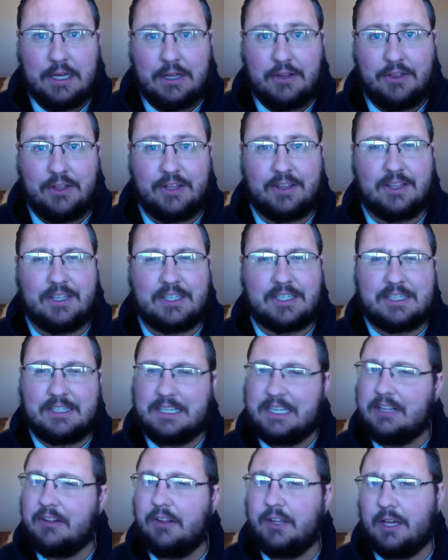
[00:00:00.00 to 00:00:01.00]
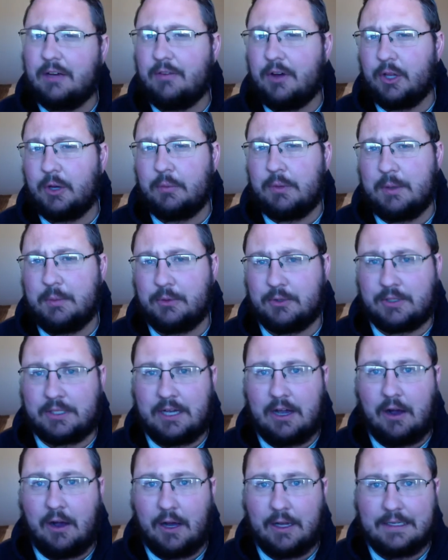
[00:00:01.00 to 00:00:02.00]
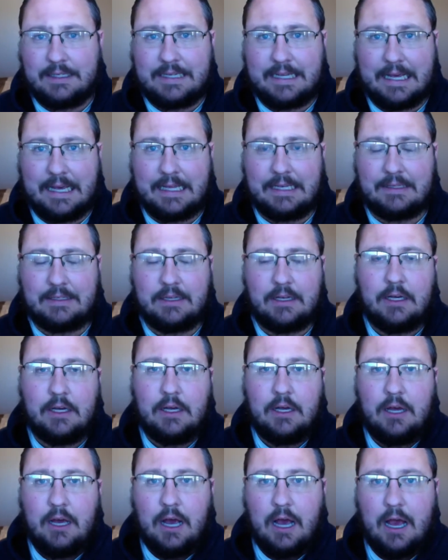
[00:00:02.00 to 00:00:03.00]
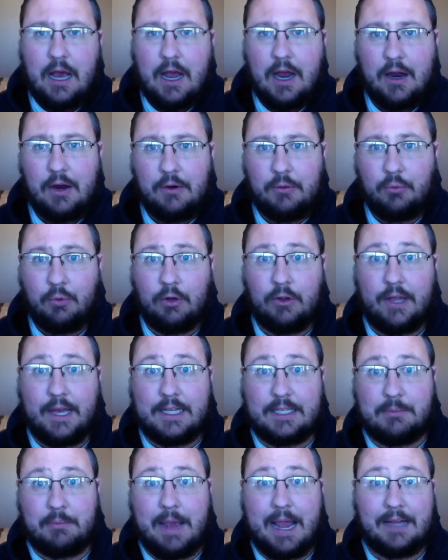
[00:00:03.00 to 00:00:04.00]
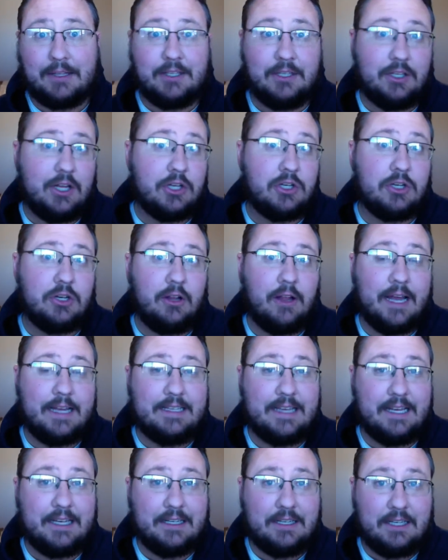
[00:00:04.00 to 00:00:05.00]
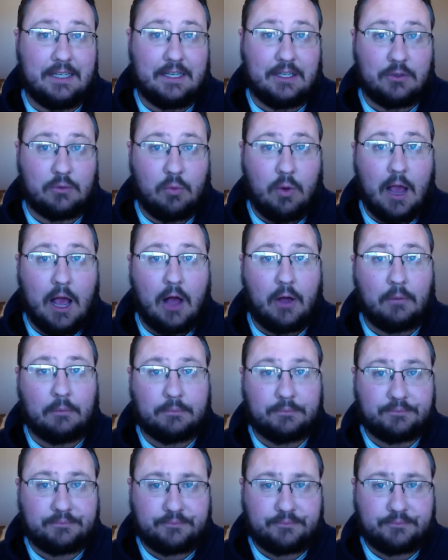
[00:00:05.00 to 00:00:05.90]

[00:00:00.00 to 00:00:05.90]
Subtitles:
the stealing of other people's content relates back to digital identity as well.